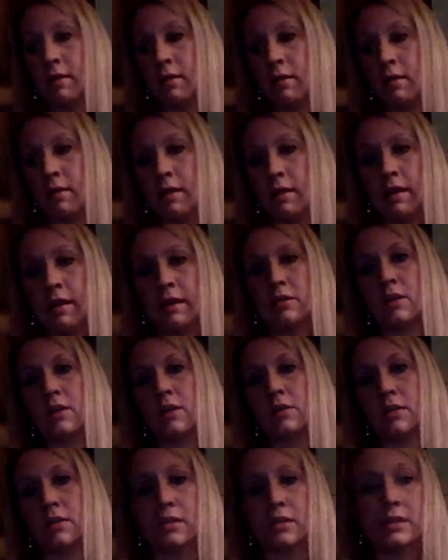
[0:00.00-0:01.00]
I
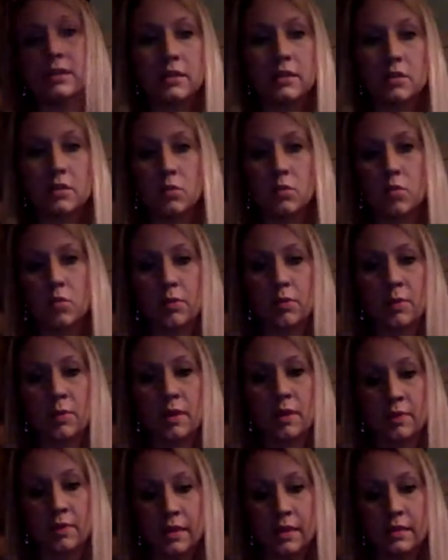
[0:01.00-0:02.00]
seek the support of my
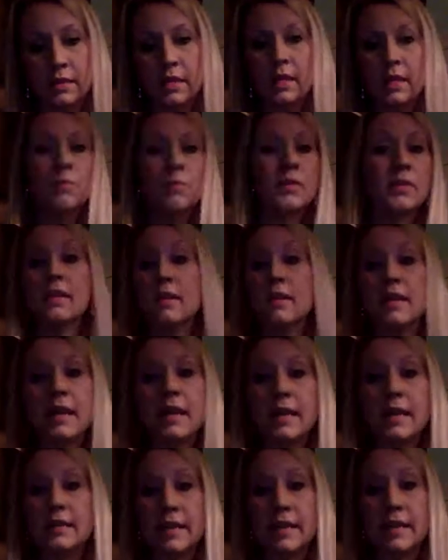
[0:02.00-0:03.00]
friends. But then the
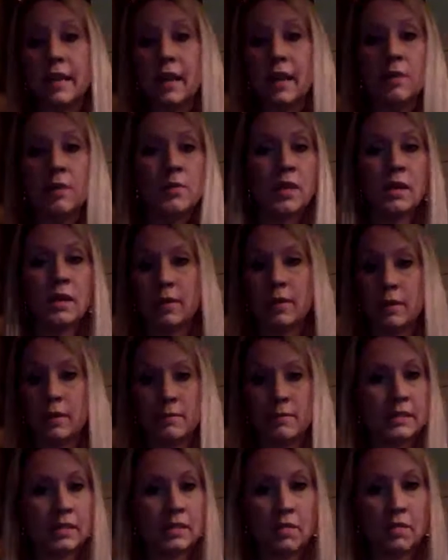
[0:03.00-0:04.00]
next day, I'm ready to pick
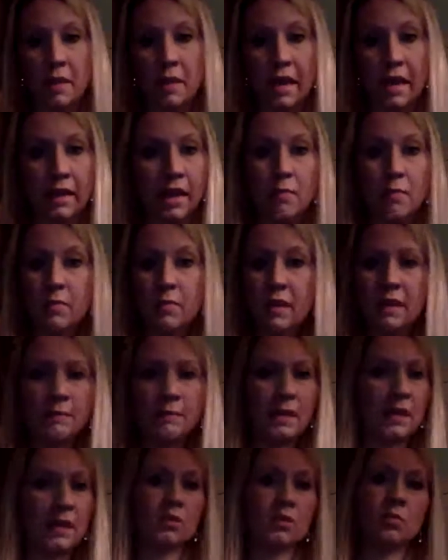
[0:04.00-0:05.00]
myself back up, and I
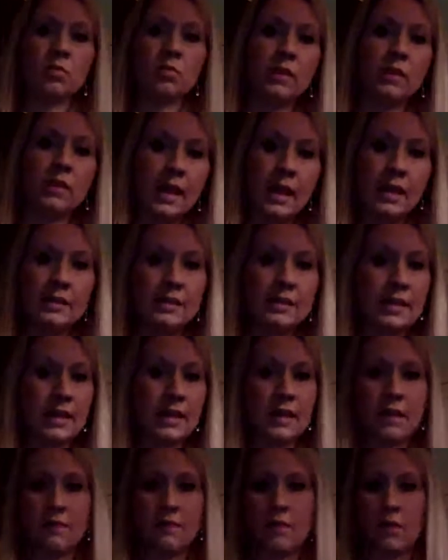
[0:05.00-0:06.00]
make new plans, and
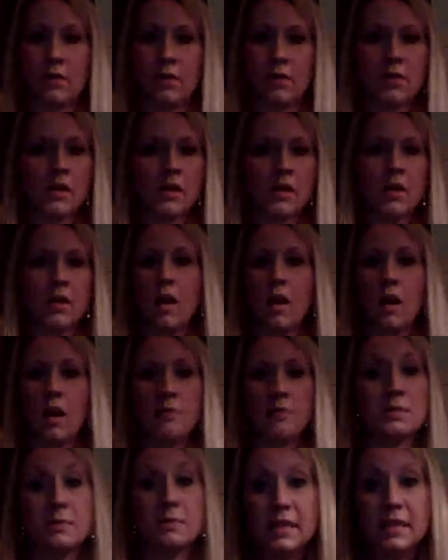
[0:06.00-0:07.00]
I feel
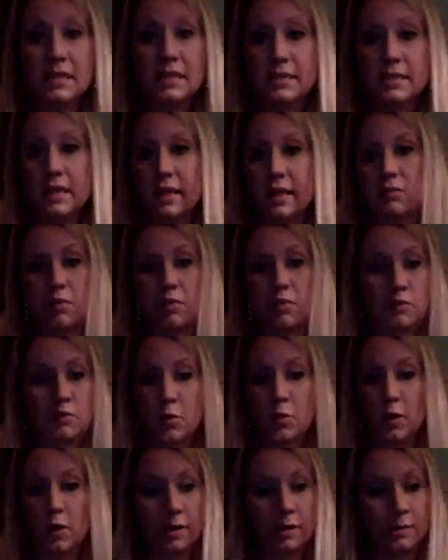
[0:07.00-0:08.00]
optimistic and full of
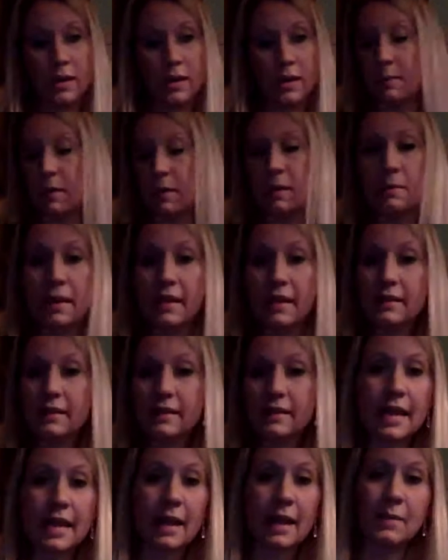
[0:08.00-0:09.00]
joy, and I'm like, I'm going to make this
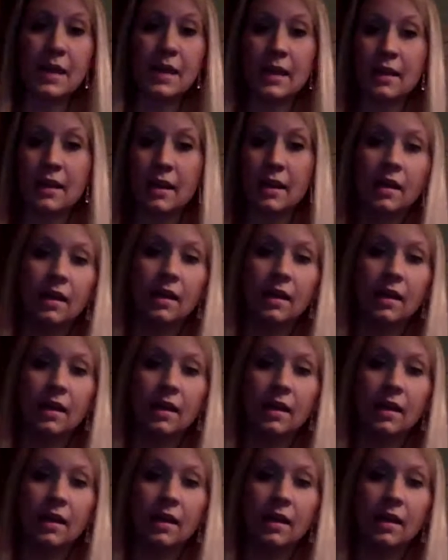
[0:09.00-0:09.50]
happen.